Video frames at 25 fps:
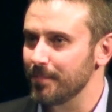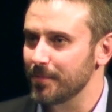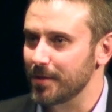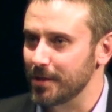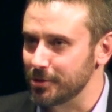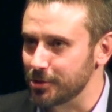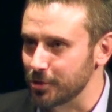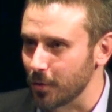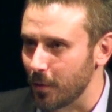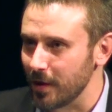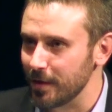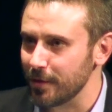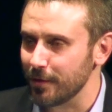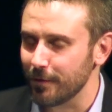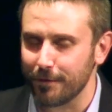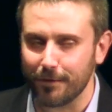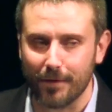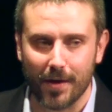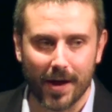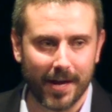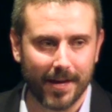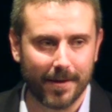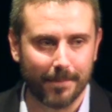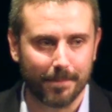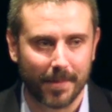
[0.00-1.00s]
to join the
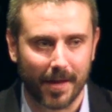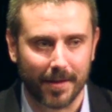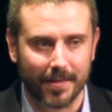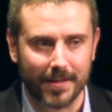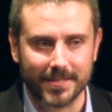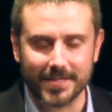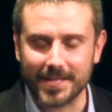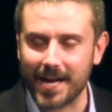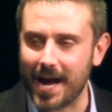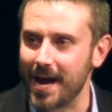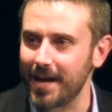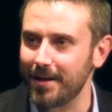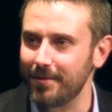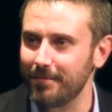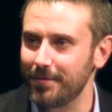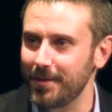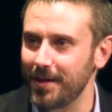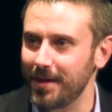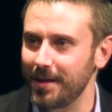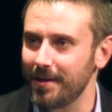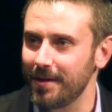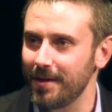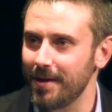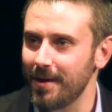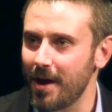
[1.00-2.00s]
fight on the side of
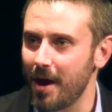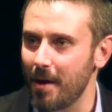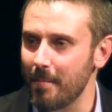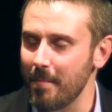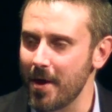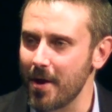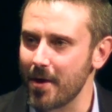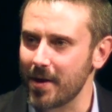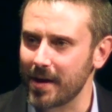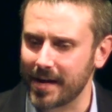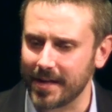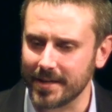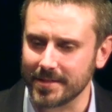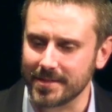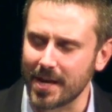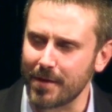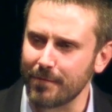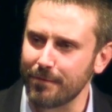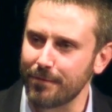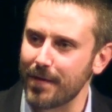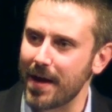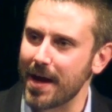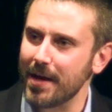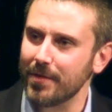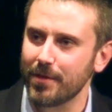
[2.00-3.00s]
the Americans
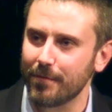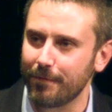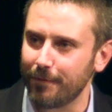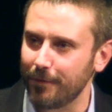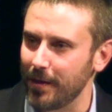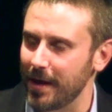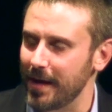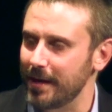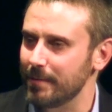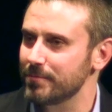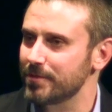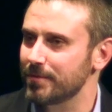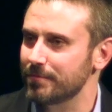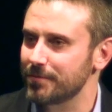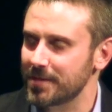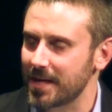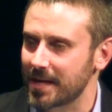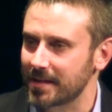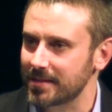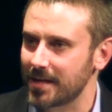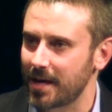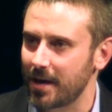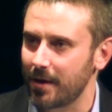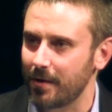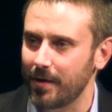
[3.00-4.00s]
and fan the flames of
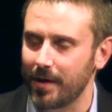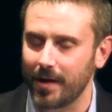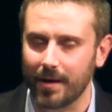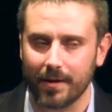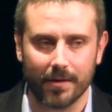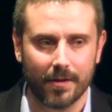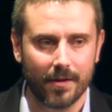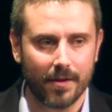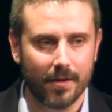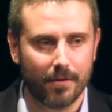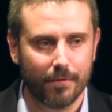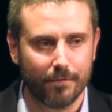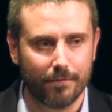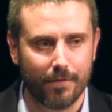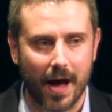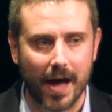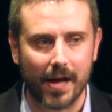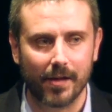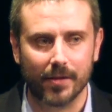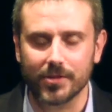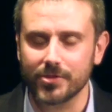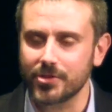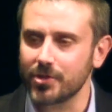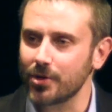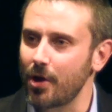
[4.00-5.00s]
sectarian
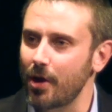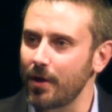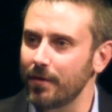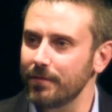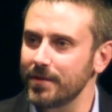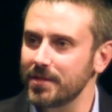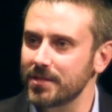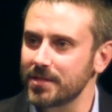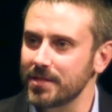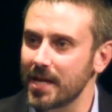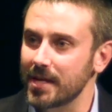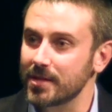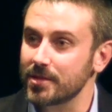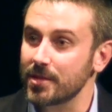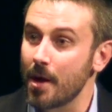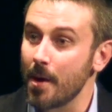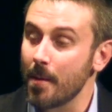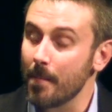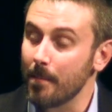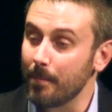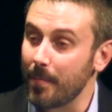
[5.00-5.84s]
violence and all these things.